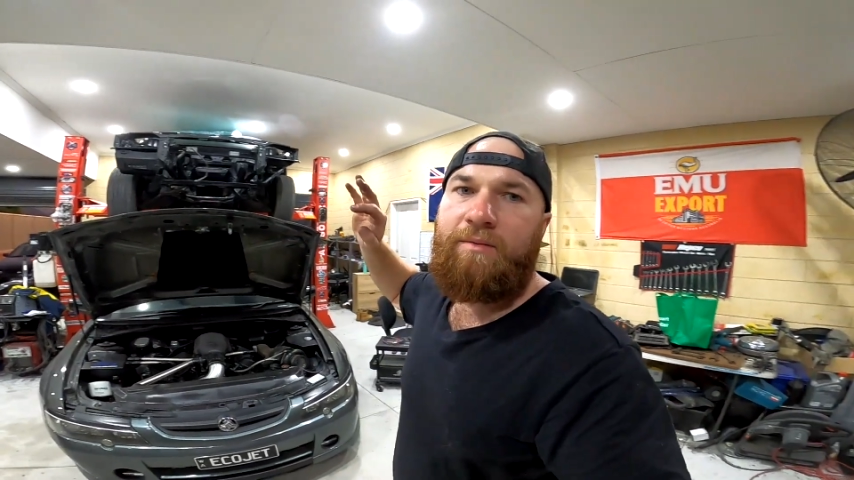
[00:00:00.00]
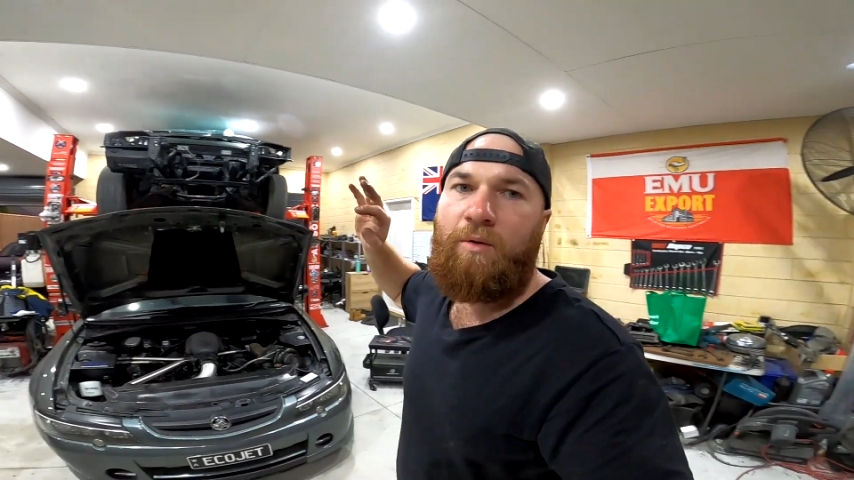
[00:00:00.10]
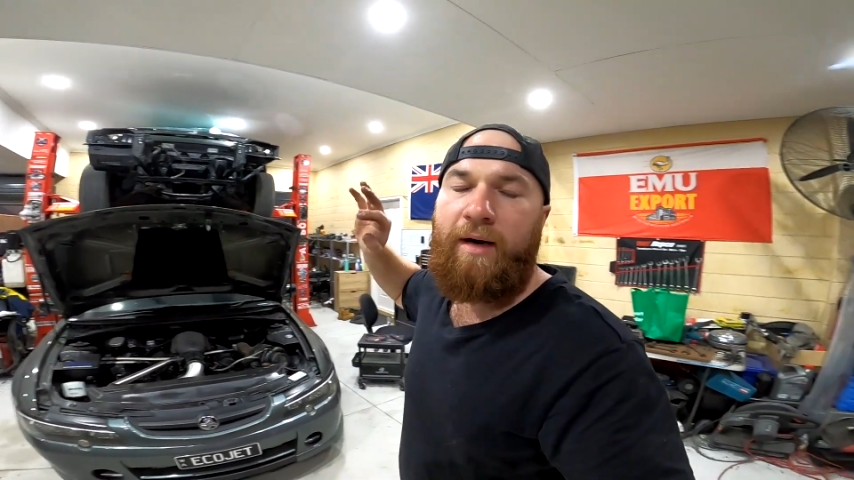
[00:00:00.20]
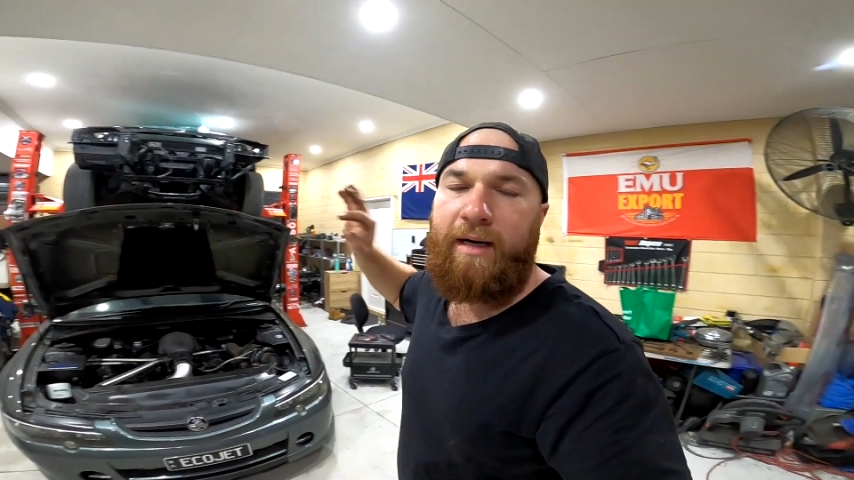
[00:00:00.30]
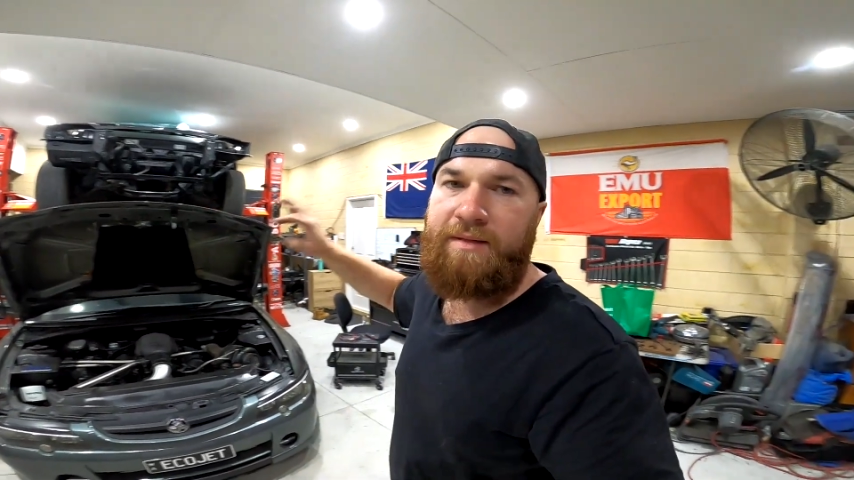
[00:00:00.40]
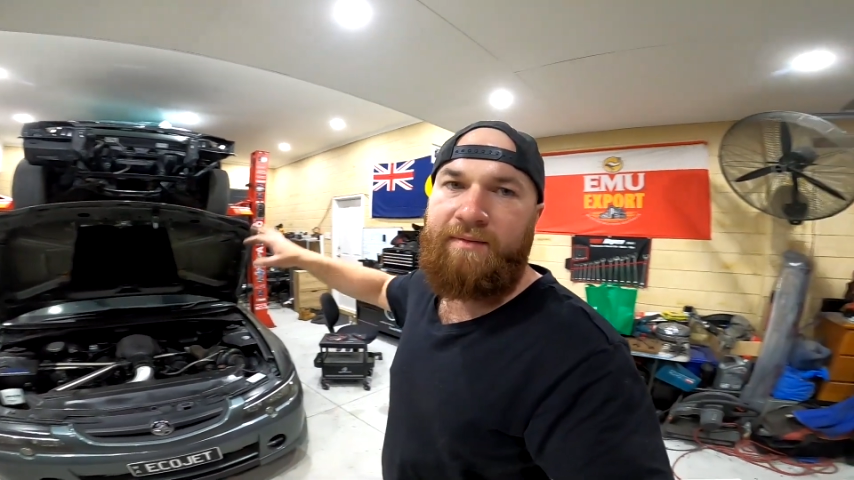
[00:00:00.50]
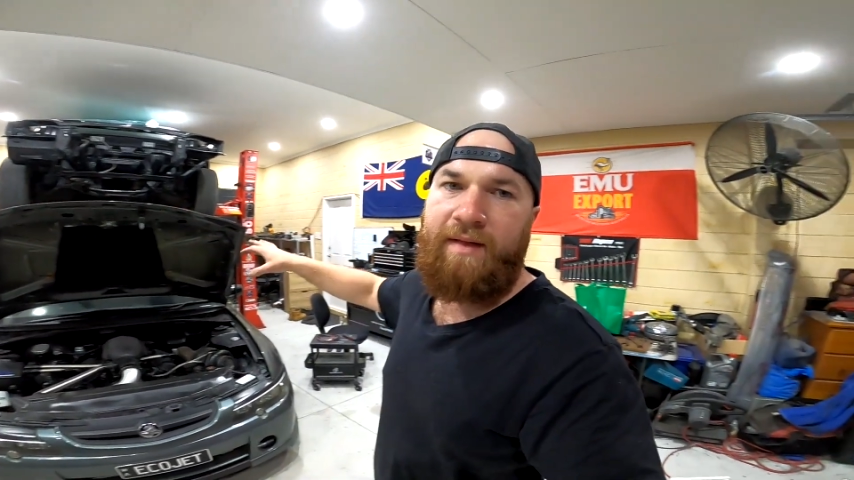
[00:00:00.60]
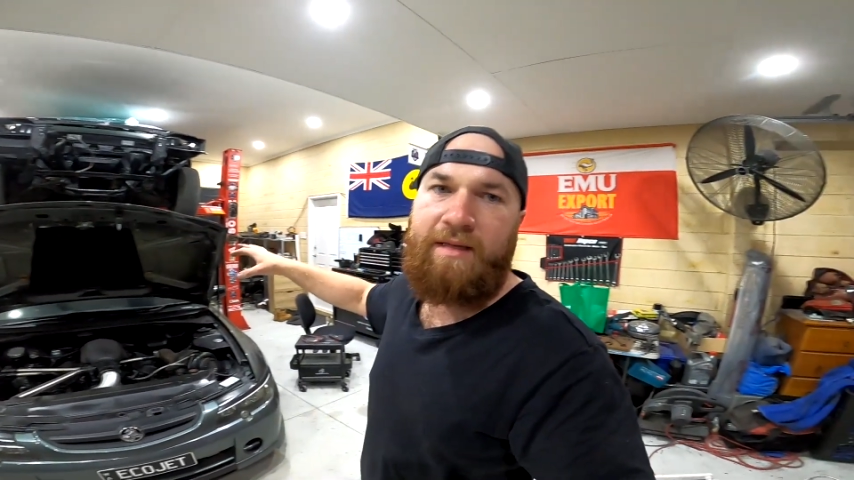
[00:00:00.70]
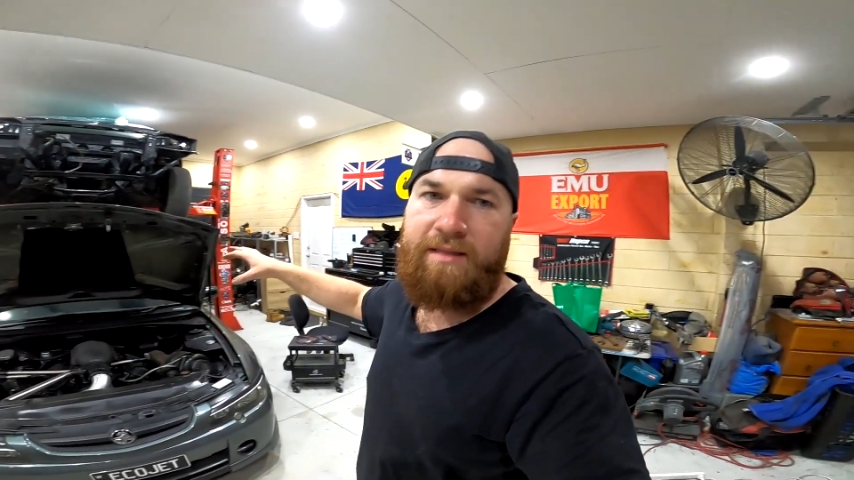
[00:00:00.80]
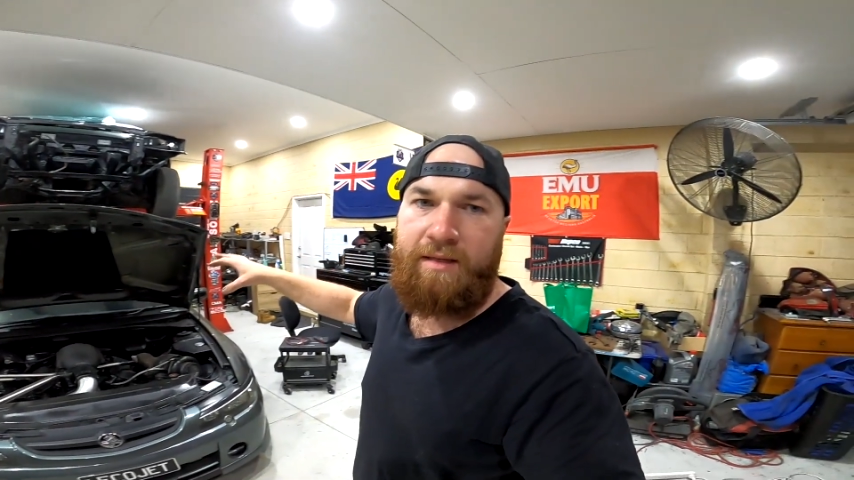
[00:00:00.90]
wired up to the
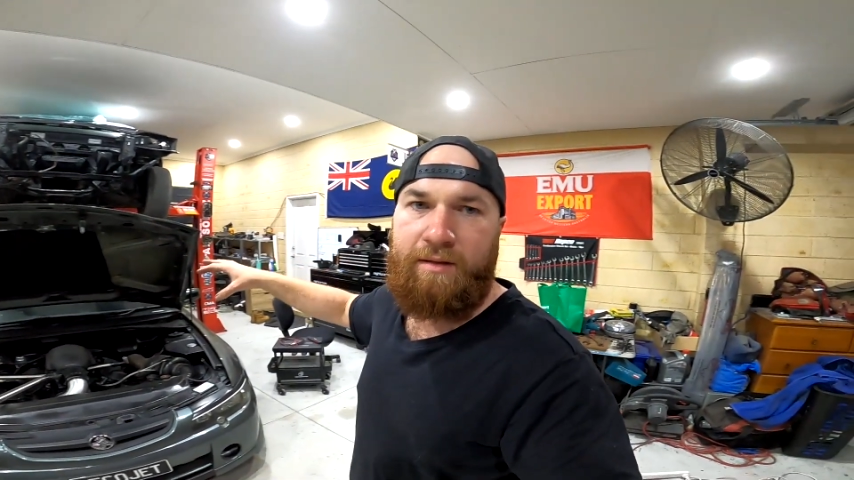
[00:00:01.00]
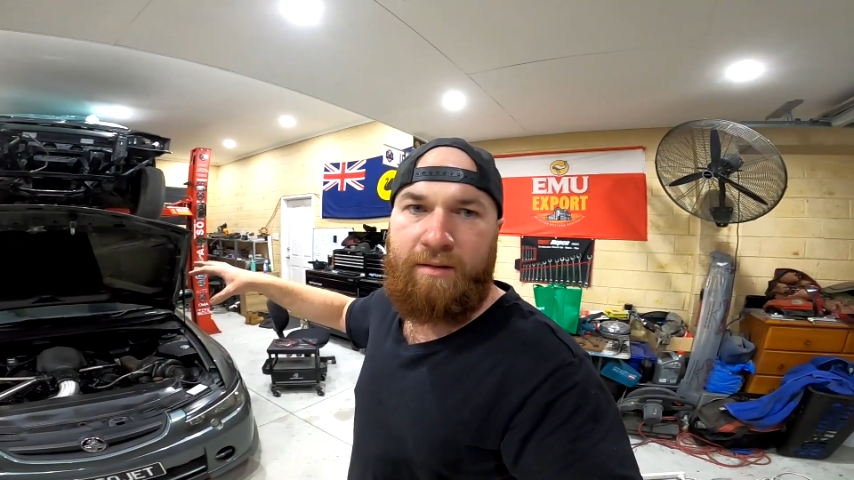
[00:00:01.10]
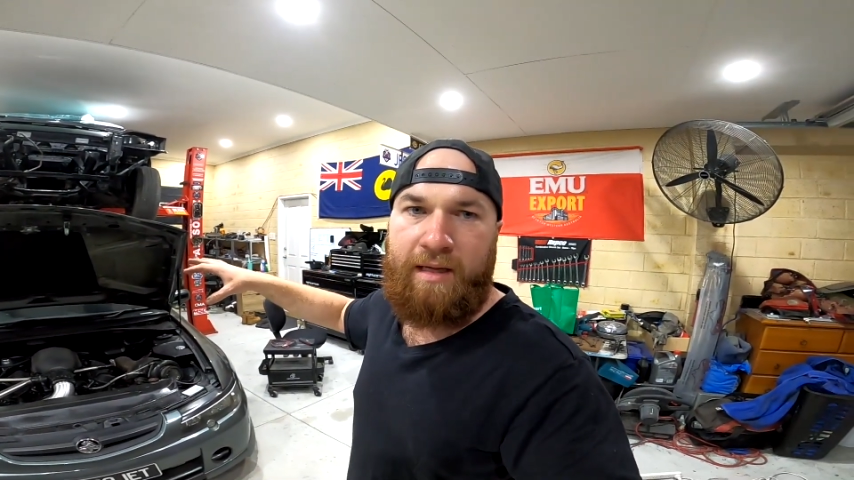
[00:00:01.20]
ECU,